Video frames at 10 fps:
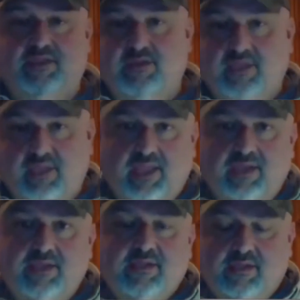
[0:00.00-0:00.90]
you can get.
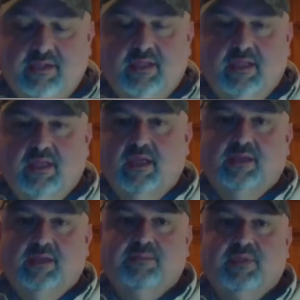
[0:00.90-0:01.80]

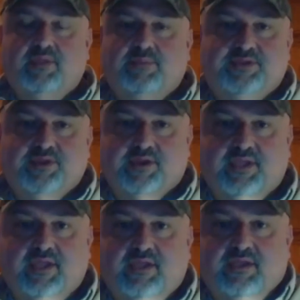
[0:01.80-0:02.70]
It'd be
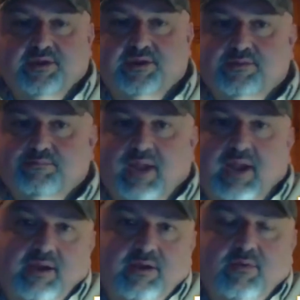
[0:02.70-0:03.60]
turkey, deer,
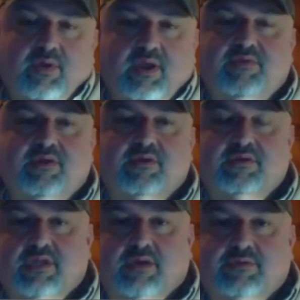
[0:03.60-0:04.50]
bear, whatever.
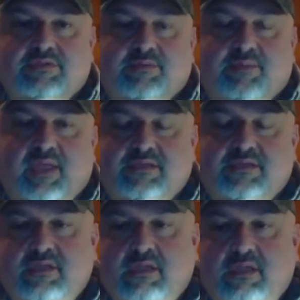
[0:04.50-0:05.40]
It's always the best.